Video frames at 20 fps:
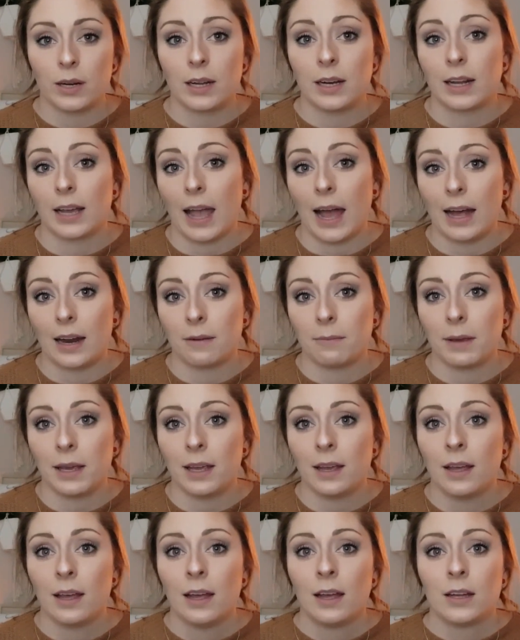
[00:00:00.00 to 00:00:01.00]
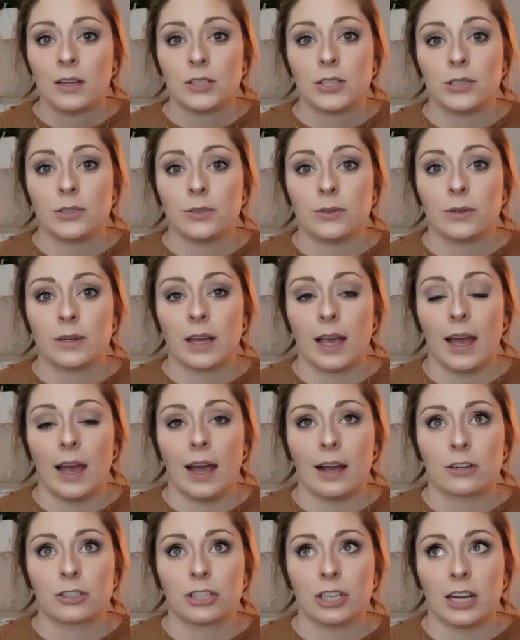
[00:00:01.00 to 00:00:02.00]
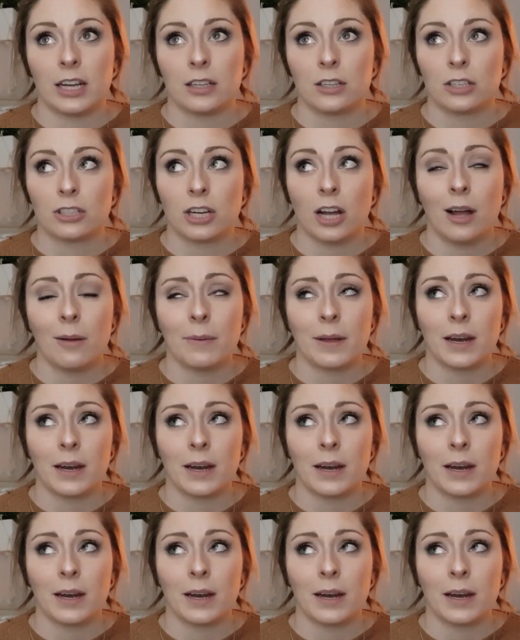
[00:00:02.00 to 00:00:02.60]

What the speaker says: an academy to get extra English help.